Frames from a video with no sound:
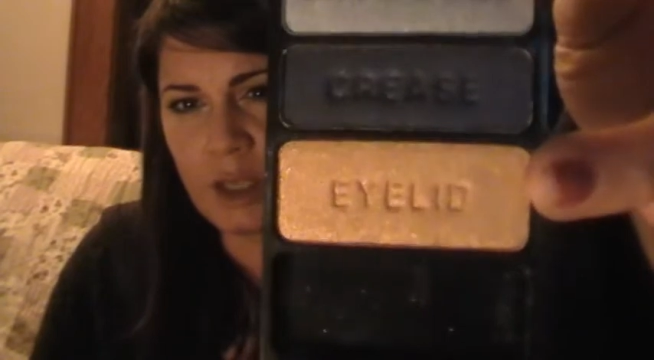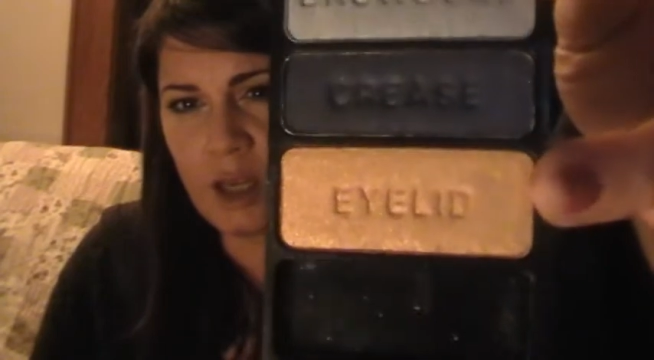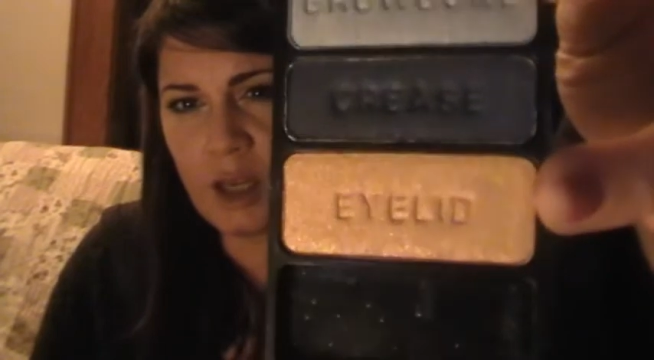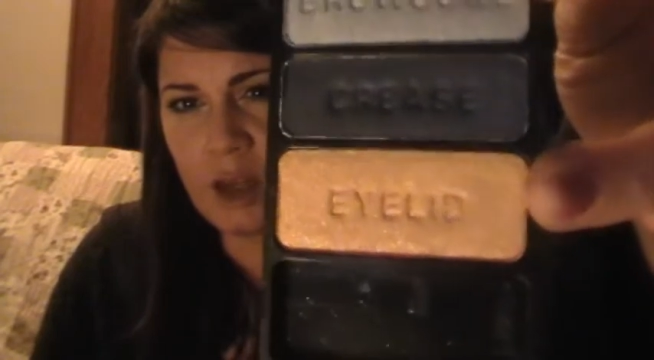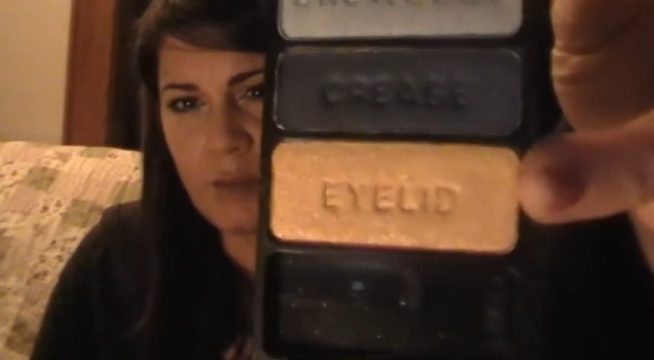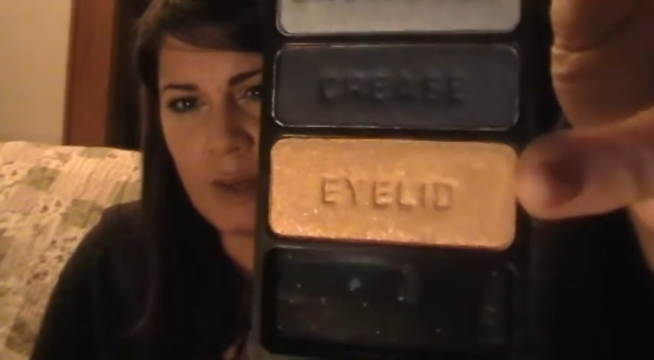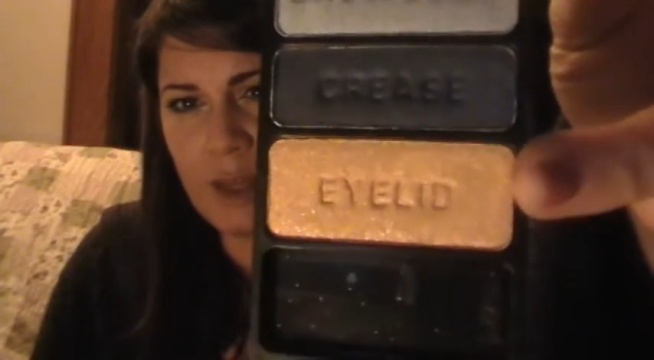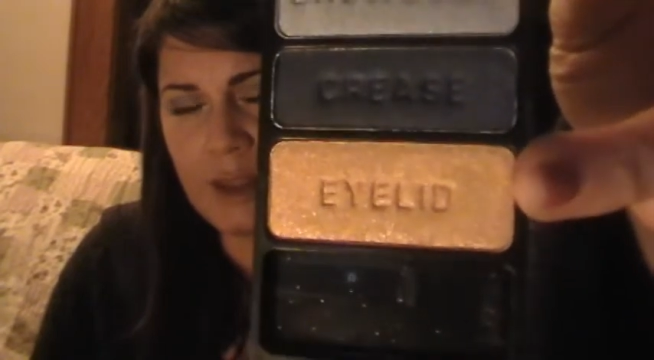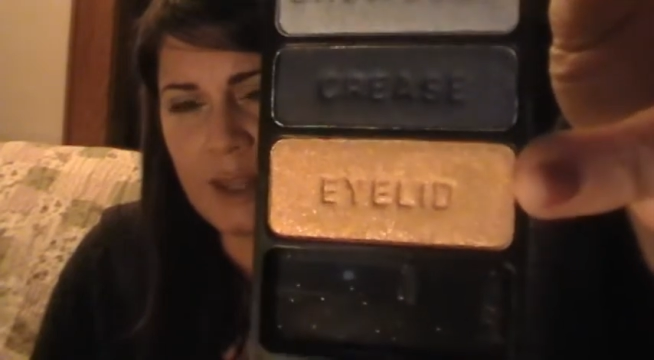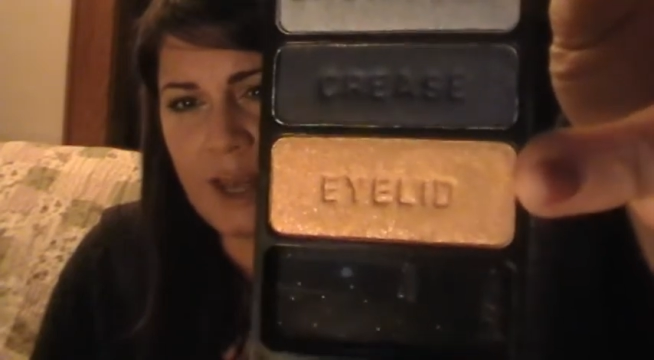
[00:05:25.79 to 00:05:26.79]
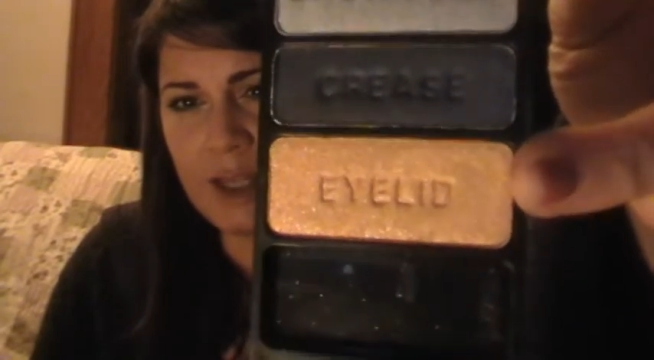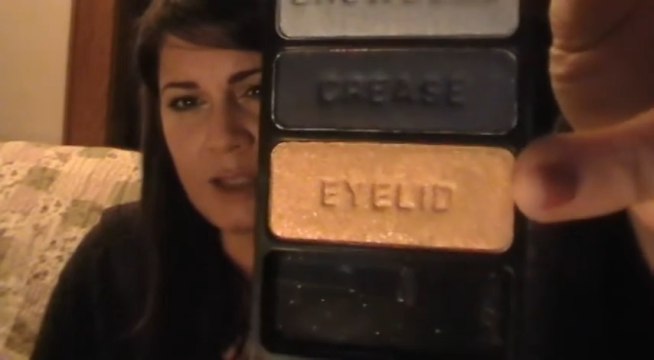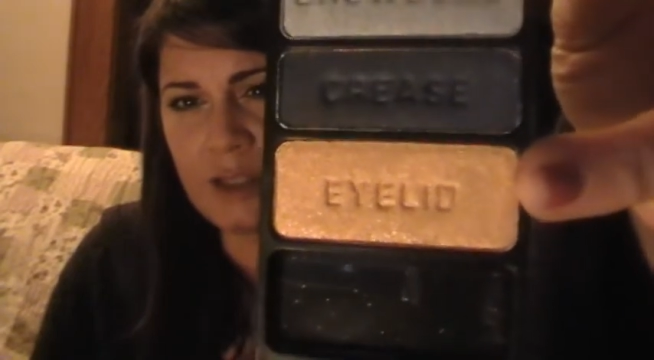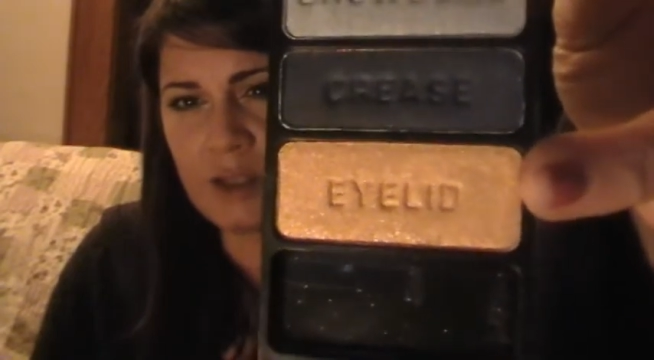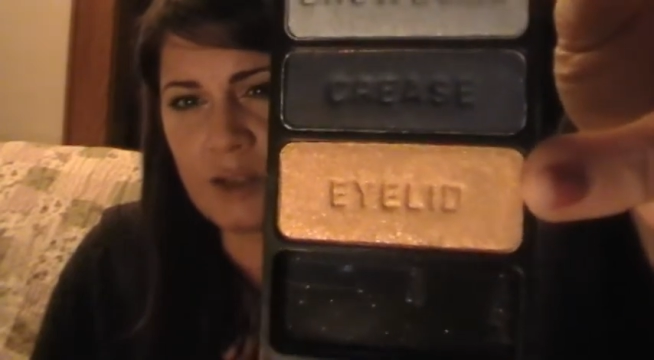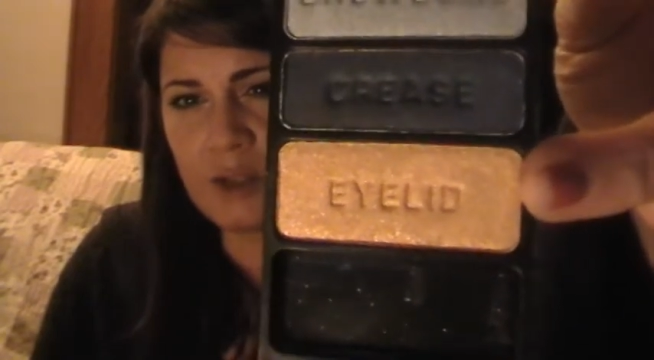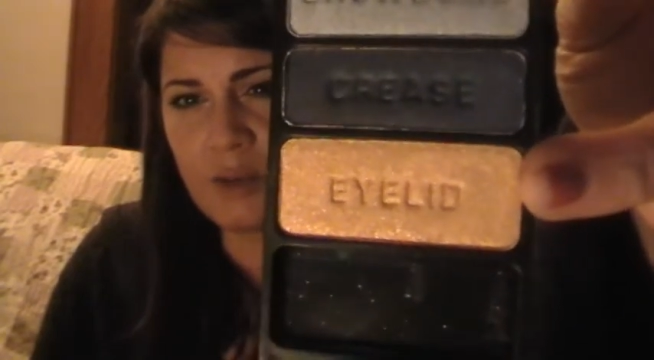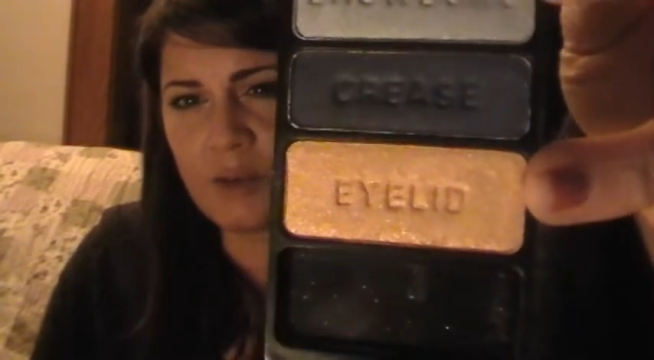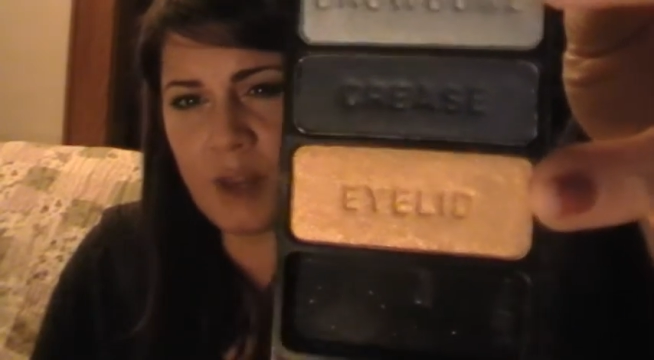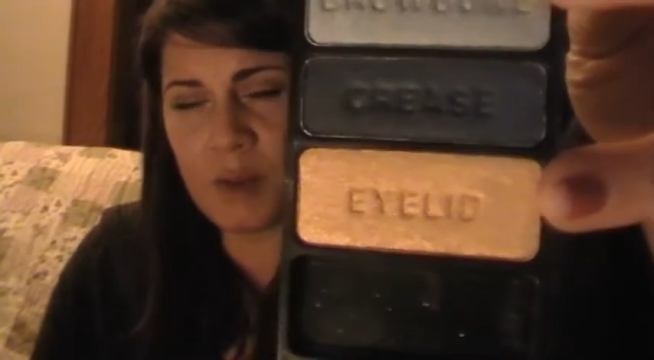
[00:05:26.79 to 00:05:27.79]
Um, and that is, a good
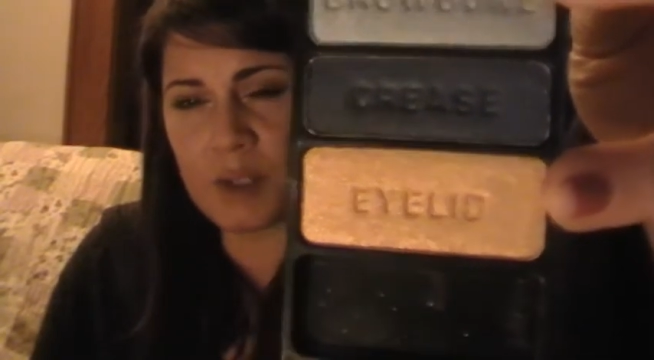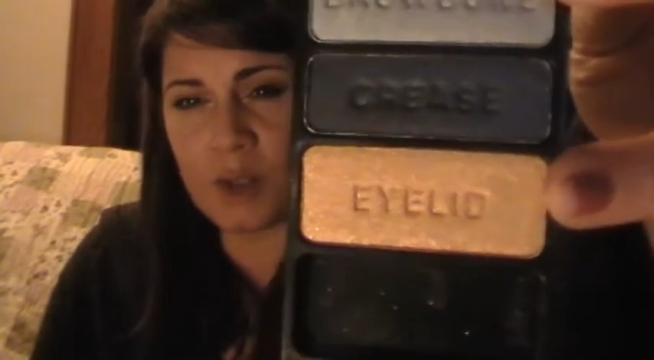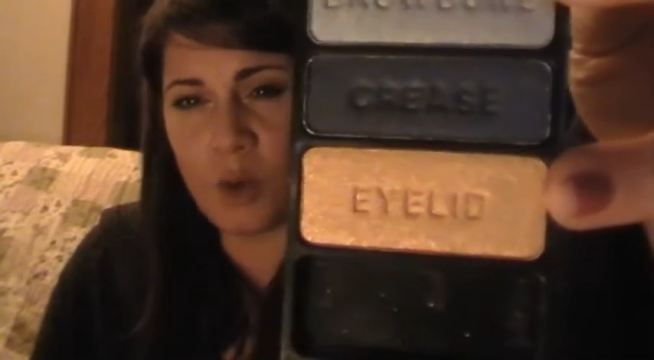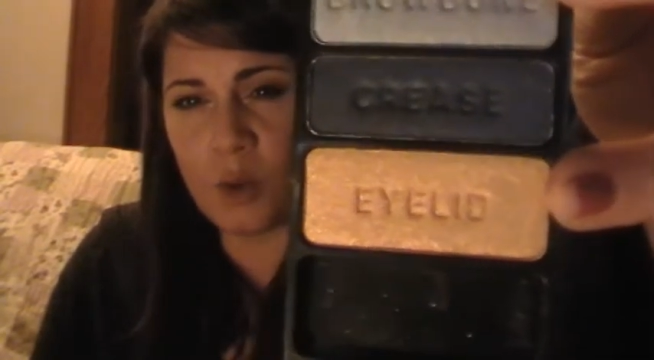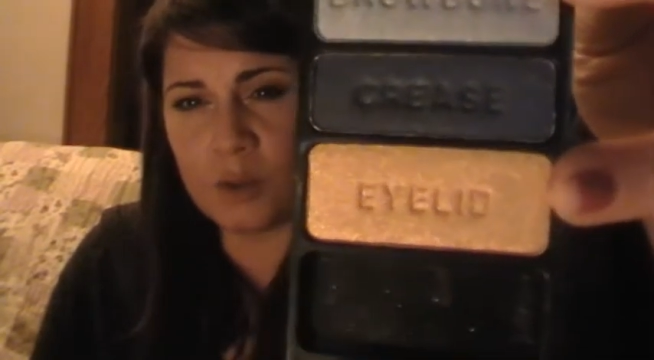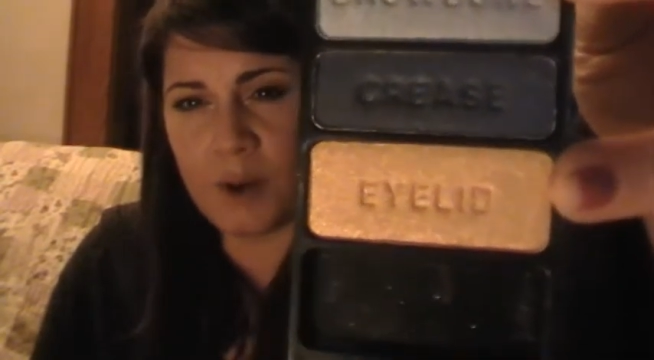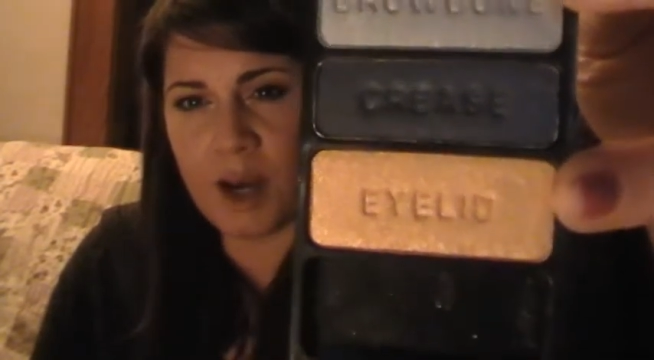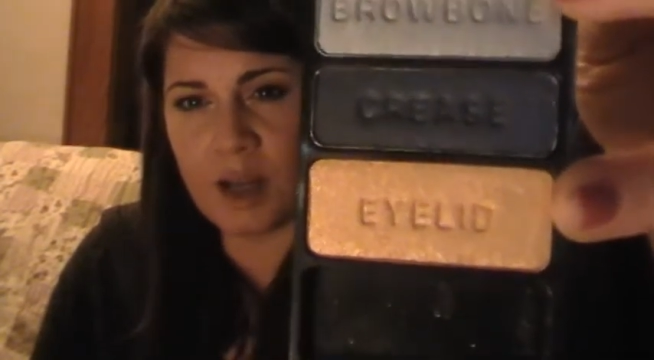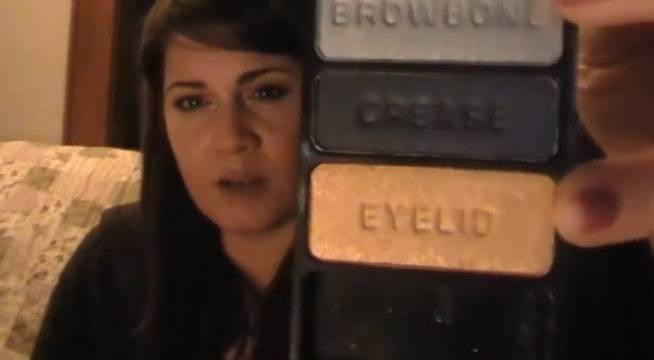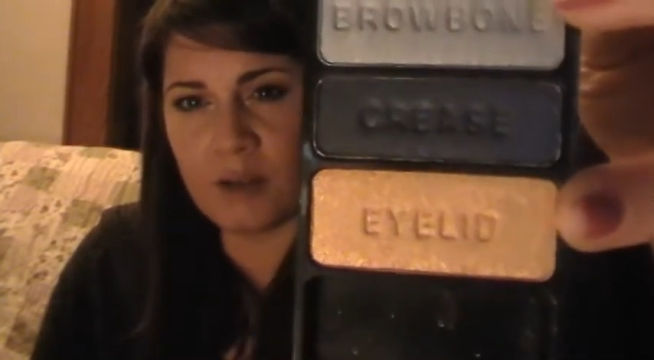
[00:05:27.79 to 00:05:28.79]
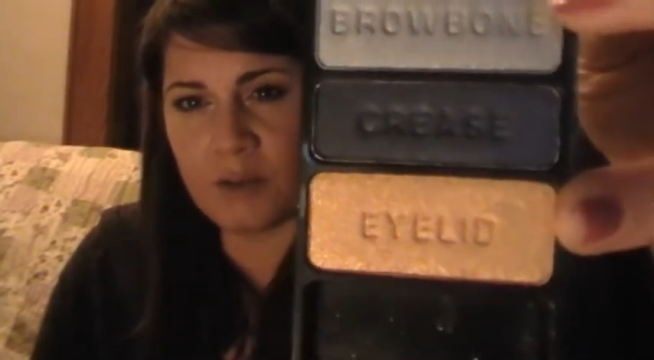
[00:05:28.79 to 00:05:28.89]
dupe for that one is Gold Mine